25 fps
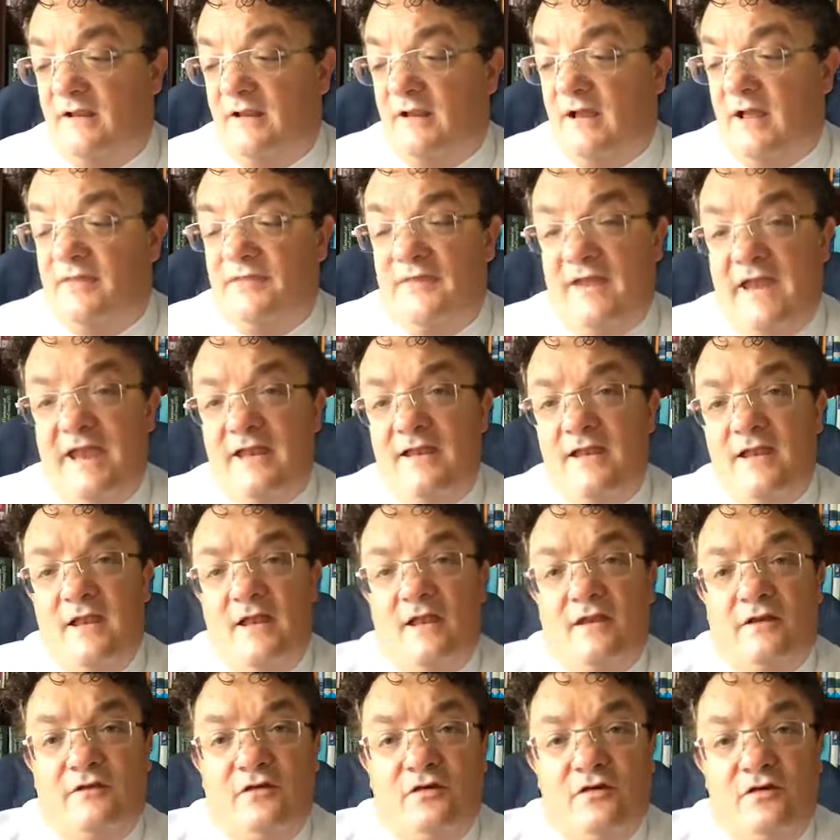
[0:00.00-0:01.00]
And then
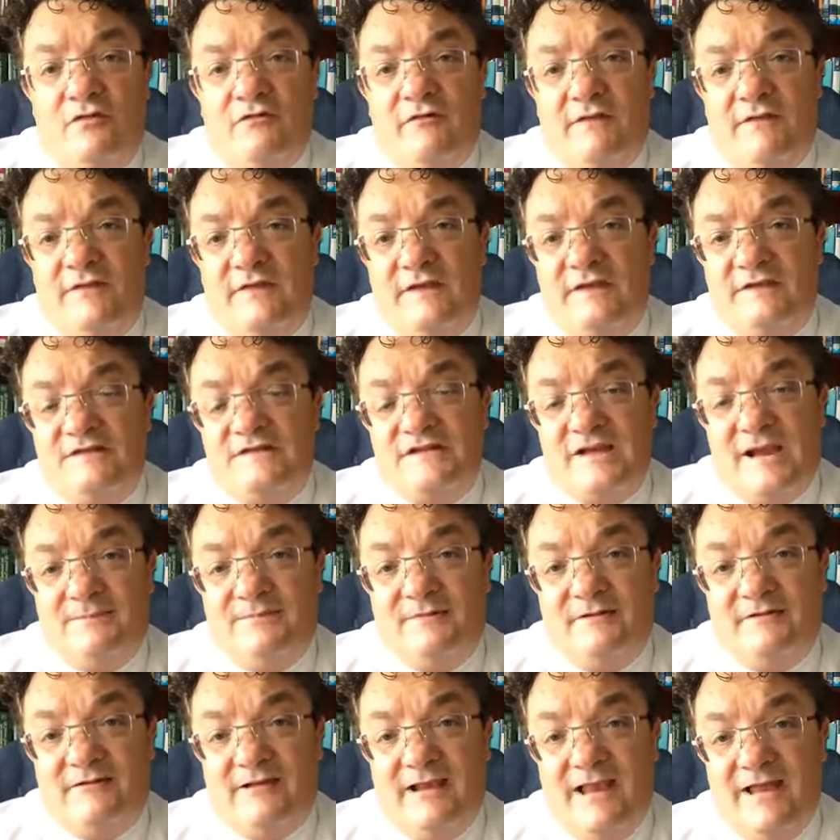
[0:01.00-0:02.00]
2 Corinthians
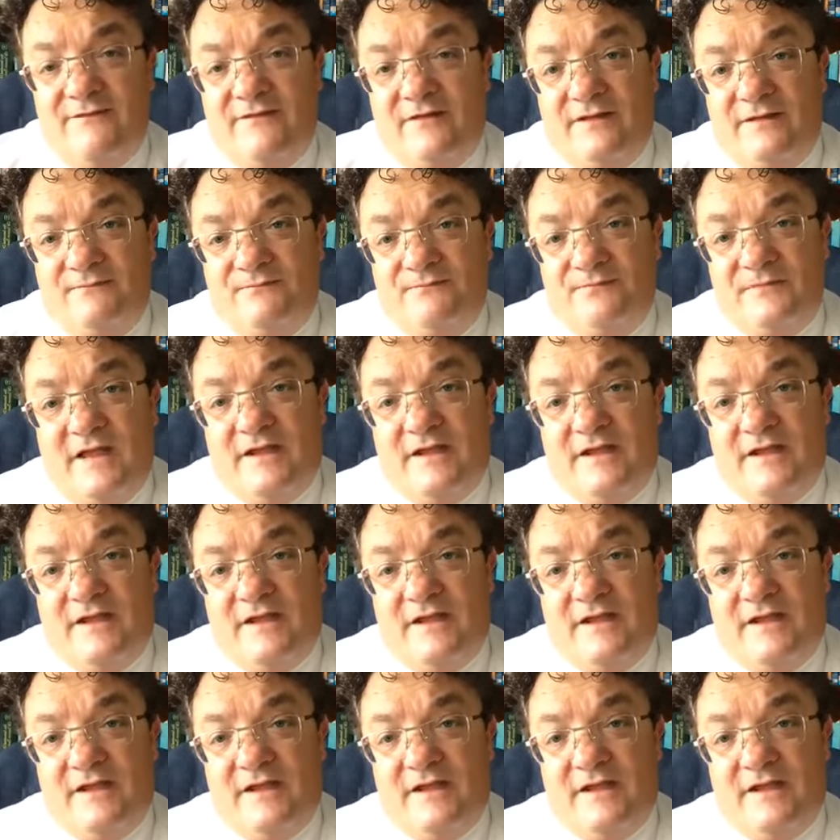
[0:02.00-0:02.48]
chapter 11,